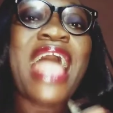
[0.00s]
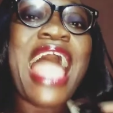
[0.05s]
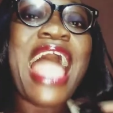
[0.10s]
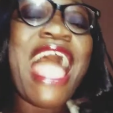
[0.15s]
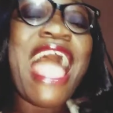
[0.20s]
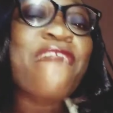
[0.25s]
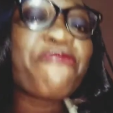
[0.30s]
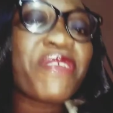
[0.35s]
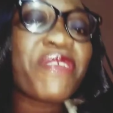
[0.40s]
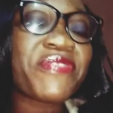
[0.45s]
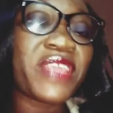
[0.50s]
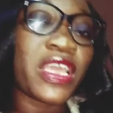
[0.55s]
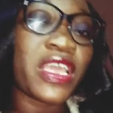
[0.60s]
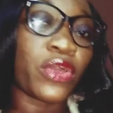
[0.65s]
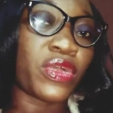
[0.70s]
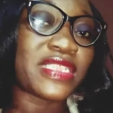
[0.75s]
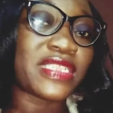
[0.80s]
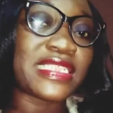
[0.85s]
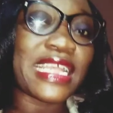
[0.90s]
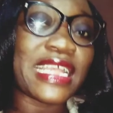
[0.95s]
everything
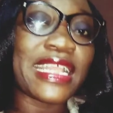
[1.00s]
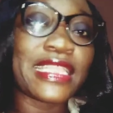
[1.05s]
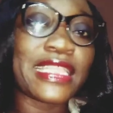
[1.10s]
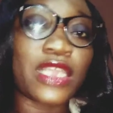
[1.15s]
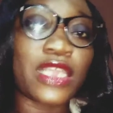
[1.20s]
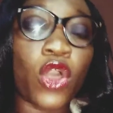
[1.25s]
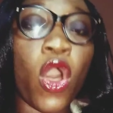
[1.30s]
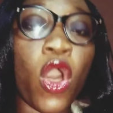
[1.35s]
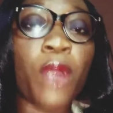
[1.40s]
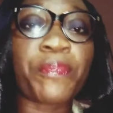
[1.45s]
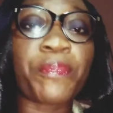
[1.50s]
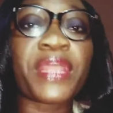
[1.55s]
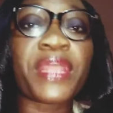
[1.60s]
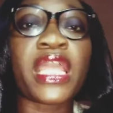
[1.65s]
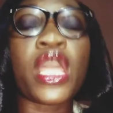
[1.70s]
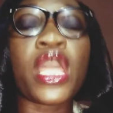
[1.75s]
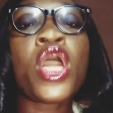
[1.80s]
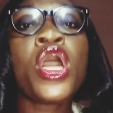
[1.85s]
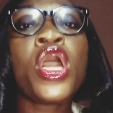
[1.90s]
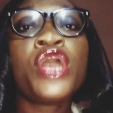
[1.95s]
concerning the
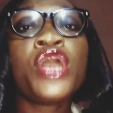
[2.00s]
company.